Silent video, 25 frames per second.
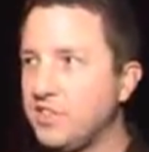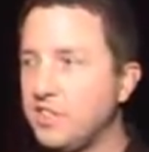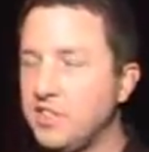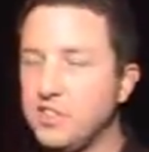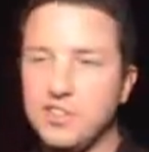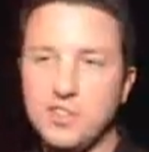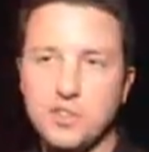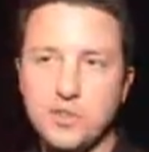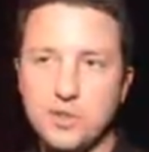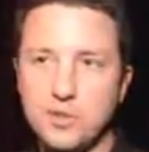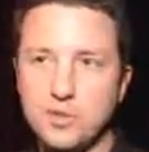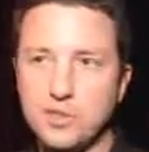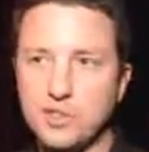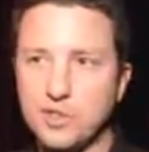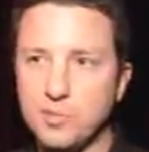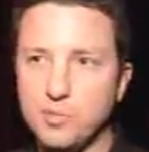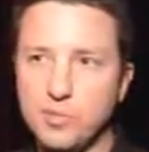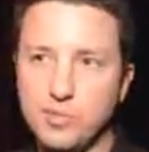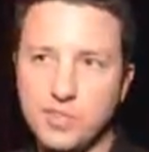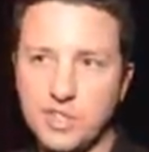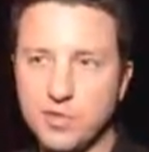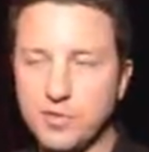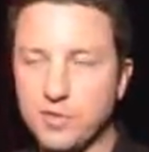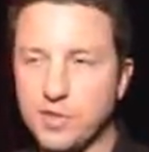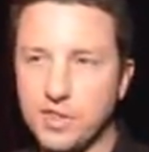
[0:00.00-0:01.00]
and do
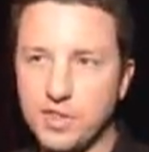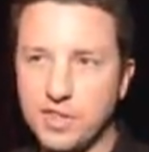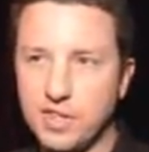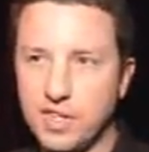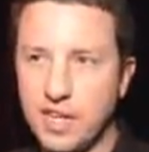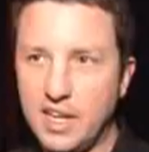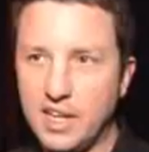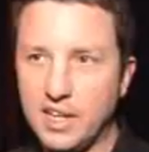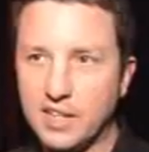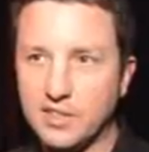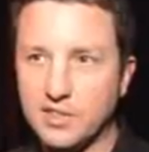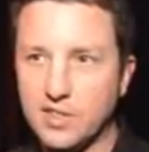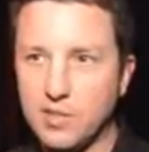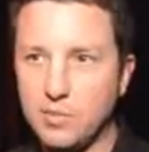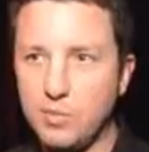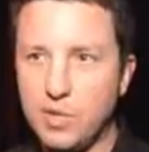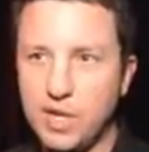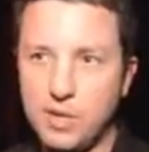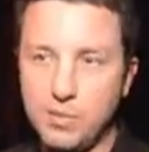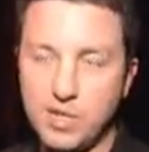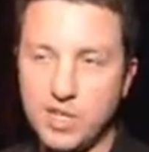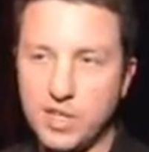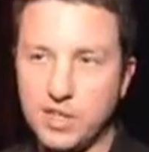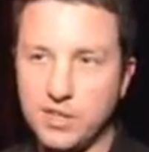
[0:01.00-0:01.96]
some different things that maybe